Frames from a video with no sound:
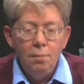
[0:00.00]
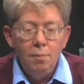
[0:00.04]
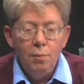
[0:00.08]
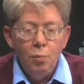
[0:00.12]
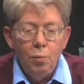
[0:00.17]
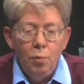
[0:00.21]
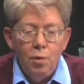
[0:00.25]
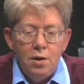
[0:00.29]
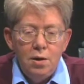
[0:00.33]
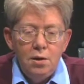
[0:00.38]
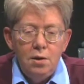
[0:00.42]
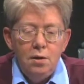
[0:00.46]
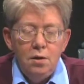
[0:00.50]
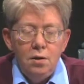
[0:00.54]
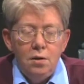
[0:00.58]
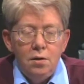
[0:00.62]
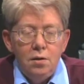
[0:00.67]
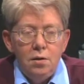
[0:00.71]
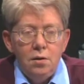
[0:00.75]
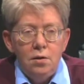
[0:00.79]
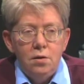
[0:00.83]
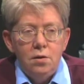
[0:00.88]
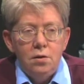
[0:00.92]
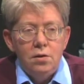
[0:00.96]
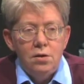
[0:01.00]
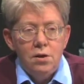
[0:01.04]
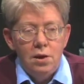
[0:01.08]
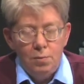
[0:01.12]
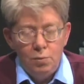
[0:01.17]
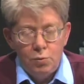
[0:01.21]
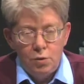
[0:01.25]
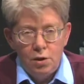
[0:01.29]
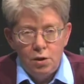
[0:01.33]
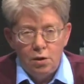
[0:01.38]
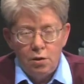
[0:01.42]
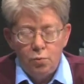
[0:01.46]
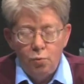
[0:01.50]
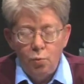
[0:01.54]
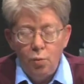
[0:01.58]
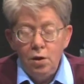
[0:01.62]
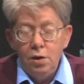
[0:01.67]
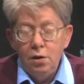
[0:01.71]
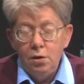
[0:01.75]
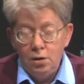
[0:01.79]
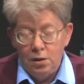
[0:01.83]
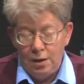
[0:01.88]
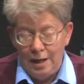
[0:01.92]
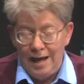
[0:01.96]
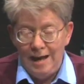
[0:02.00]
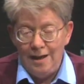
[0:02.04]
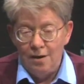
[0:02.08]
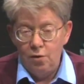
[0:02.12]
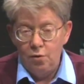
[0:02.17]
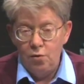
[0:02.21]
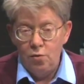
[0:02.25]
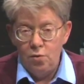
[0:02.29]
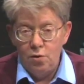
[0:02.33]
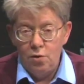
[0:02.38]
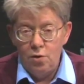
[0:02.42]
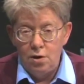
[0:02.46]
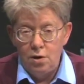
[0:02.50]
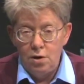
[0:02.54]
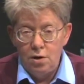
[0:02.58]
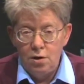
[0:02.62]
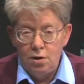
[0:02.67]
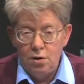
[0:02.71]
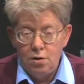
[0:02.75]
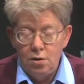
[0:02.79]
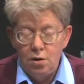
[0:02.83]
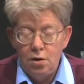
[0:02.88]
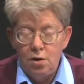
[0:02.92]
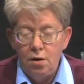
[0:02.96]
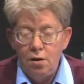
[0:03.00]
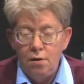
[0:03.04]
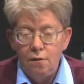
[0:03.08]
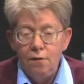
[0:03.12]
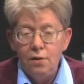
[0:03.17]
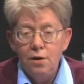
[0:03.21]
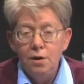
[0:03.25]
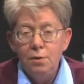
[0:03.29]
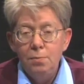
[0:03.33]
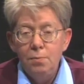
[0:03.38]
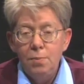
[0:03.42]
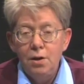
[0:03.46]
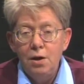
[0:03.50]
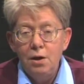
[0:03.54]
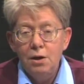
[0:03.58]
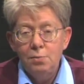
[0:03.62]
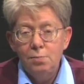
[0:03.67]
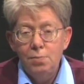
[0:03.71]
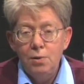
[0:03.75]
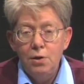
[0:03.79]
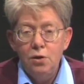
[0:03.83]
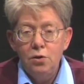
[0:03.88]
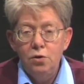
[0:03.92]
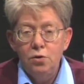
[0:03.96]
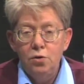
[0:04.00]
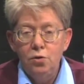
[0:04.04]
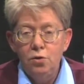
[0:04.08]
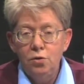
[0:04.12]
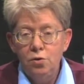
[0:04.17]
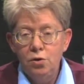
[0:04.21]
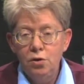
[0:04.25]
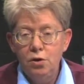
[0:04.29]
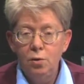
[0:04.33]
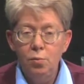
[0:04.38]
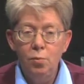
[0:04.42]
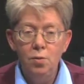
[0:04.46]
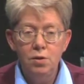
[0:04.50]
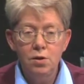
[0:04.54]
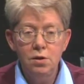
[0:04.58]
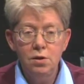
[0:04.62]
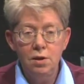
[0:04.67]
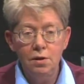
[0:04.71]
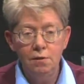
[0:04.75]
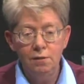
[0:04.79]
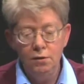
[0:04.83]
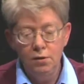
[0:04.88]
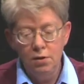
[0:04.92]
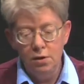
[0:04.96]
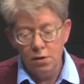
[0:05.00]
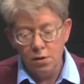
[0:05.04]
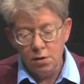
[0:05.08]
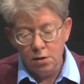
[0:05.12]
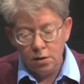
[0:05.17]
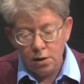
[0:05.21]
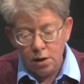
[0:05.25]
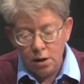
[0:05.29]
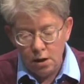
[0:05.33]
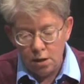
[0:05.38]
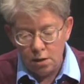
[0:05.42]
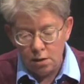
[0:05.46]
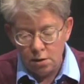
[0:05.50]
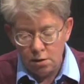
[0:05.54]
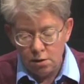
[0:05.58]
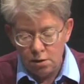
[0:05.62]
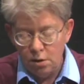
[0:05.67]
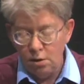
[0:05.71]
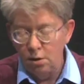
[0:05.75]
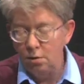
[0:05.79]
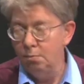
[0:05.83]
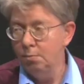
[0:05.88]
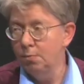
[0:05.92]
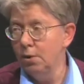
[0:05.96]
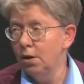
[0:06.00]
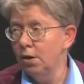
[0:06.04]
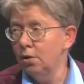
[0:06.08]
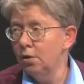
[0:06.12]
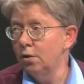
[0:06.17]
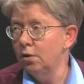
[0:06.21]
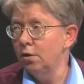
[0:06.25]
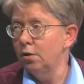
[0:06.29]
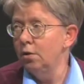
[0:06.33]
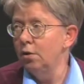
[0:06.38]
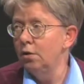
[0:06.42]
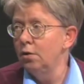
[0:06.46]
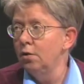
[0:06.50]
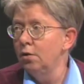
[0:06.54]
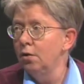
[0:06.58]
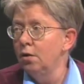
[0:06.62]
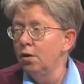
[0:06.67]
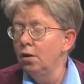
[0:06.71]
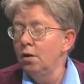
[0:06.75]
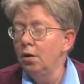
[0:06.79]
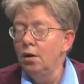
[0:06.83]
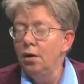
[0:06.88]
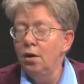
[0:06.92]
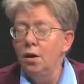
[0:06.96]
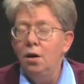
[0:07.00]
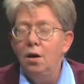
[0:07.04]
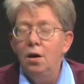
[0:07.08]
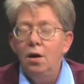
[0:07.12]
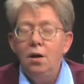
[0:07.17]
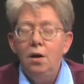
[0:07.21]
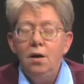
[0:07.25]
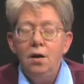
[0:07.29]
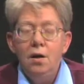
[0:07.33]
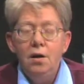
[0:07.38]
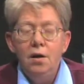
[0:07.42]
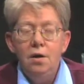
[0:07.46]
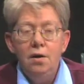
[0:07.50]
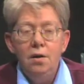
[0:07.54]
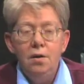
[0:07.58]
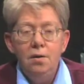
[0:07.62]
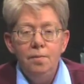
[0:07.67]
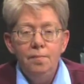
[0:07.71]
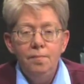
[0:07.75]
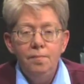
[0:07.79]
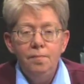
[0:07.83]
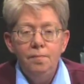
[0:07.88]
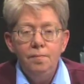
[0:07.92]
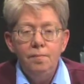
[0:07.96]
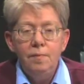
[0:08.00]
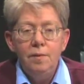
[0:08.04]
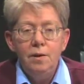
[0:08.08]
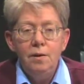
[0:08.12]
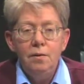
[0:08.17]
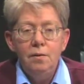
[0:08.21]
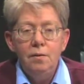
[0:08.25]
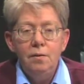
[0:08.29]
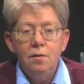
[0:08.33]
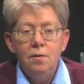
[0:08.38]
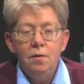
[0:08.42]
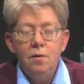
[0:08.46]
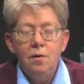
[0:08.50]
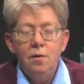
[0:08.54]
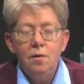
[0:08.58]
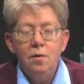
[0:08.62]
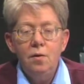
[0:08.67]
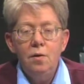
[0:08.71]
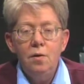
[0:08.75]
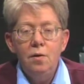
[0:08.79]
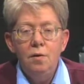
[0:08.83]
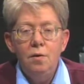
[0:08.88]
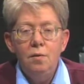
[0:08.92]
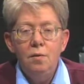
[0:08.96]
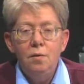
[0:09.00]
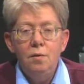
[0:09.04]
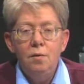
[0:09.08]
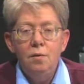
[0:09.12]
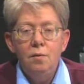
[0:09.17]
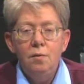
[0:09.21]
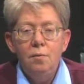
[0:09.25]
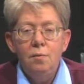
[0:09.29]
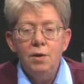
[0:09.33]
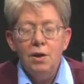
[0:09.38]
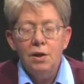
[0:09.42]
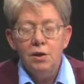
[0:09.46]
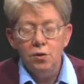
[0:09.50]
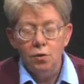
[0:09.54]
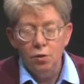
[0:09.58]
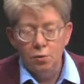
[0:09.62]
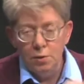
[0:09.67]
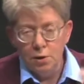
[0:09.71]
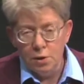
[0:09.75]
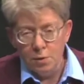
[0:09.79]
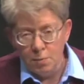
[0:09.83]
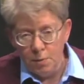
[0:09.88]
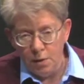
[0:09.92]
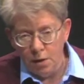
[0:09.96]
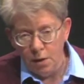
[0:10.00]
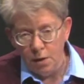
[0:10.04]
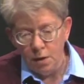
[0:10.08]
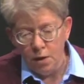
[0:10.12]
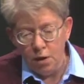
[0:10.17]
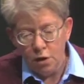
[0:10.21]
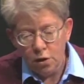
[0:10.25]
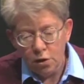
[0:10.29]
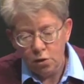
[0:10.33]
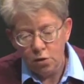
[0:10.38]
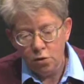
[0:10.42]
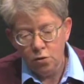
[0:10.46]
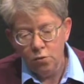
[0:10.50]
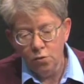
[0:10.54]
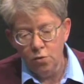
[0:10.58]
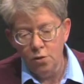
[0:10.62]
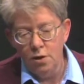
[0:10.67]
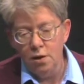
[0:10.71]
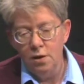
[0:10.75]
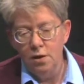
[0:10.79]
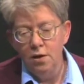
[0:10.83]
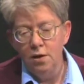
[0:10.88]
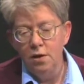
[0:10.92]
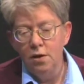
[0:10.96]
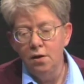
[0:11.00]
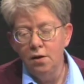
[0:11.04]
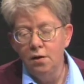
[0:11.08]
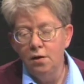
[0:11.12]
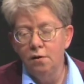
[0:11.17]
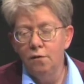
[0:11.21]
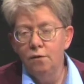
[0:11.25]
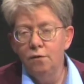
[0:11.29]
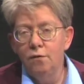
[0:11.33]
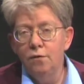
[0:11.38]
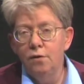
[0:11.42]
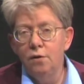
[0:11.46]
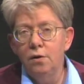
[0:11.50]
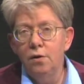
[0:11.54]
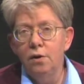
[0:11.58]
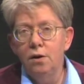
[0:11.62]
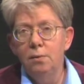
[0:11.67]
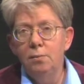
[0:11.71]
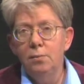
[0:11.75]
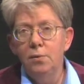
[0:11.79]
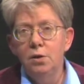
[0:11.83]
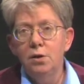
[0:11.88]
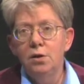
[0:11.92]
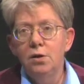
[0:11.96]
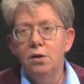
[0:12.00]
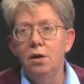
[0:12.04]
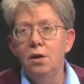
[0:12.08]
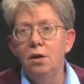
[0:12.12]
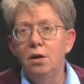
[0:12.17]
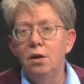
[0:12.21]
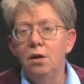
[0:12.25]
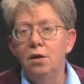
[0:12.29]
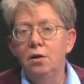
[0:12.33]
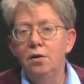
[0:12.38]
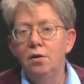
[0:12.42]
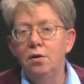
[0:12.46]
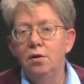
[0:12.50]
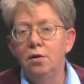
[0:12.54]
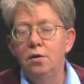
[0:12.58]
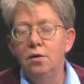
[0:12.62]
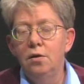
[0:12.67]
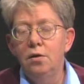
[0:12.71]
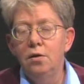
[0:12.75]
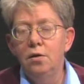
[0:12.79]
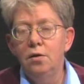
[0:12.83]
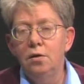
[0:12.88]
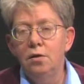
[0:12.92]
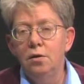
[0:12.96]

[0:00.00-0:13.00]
But one category of independent expenditures that wasn't even discussed in Buckley, because there'd just been a history of limits on